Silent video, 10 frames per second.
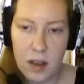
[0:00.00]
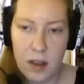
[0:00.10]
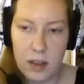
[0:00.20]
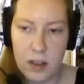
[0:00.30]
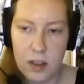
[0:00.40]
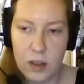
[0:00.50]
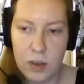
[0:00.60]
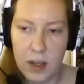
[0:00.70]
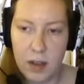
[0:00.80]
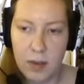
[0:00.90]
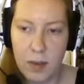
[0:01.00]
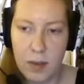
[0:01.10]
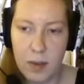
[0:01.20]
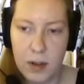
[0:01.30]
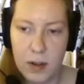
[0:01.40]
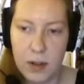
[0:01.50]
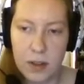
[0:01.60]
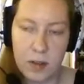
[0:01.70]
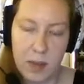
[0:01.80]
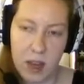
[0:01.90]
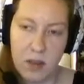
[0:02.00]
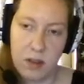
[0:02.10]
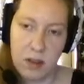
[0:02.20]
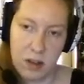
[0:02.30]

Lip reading: Is it just waiting for me to produce a certain amount?